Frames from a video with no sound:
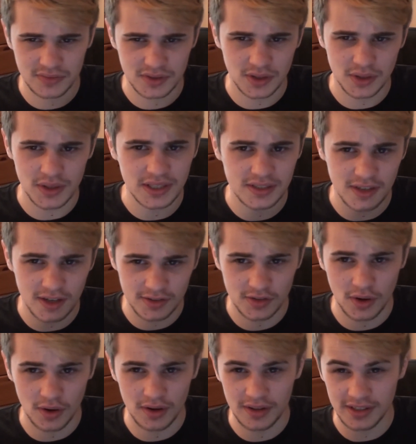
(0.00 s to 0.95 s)
2D side
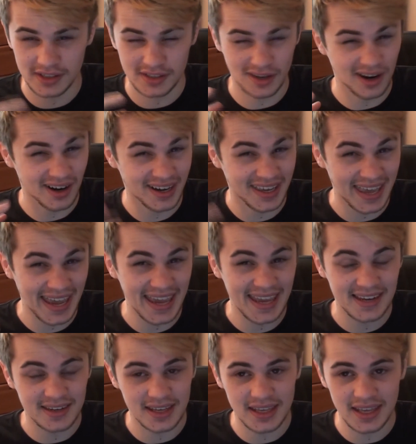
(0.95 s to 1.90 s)
scroller that's
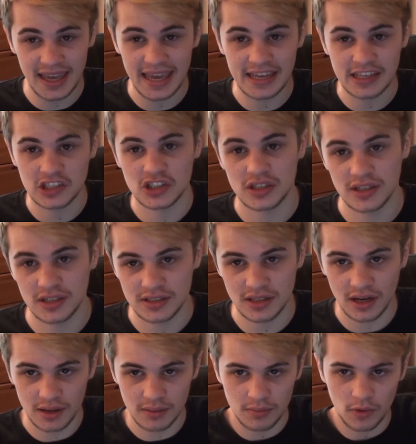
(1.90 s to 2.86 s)
arcadey-ish.
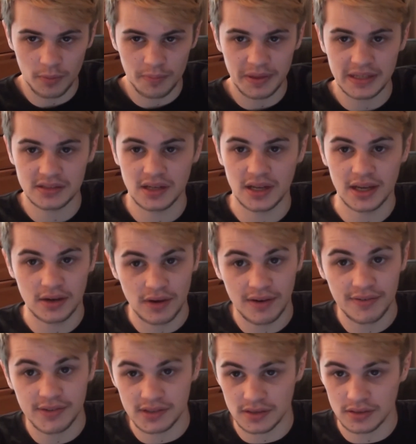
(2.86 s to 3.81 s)
It's like more pixelated
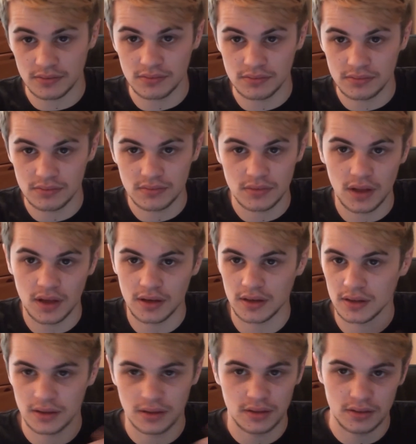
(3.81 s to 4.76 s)
graphics and
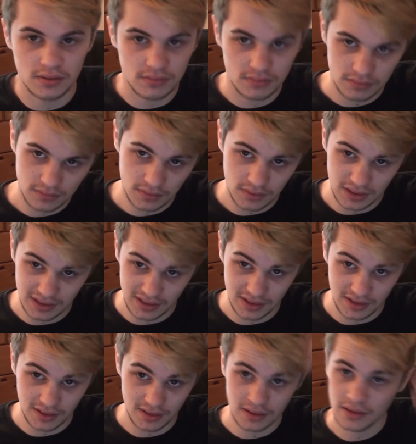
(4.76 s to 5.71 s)
like a
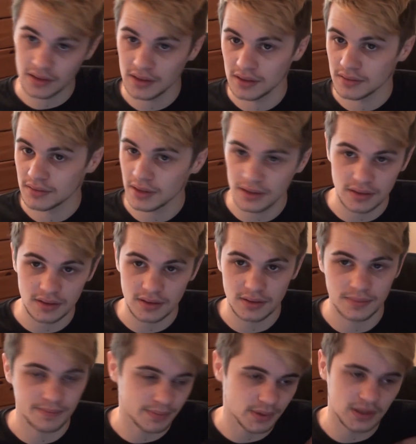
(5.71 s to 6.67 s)
I don't
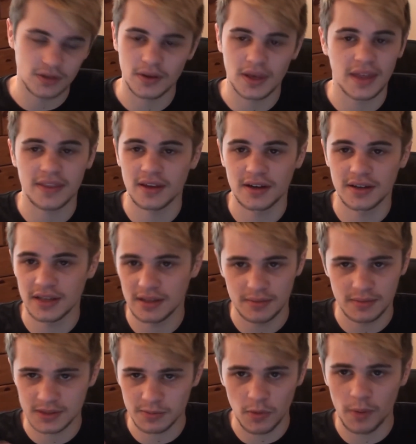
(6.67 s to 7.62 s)
know, but you get the idea.
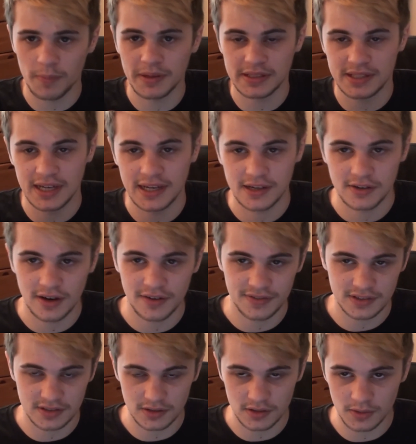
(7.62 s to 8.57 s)
There's more pixelated
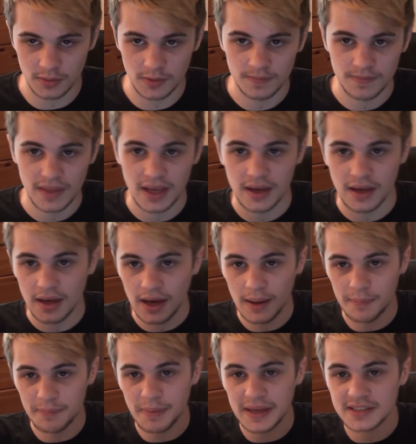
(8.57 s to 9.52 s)
graphics than normal.
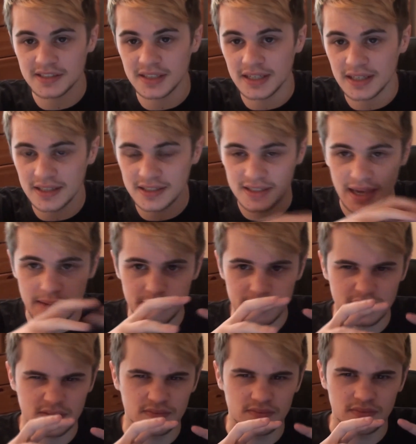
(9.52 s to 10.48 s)
Basically this game
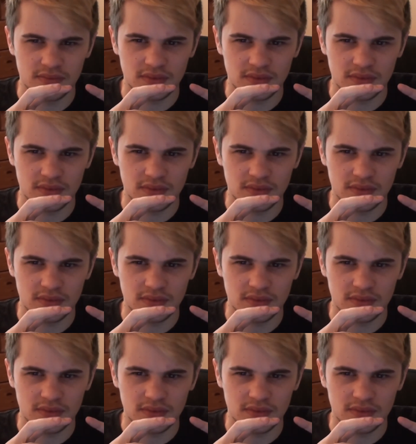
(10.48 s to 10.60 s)
is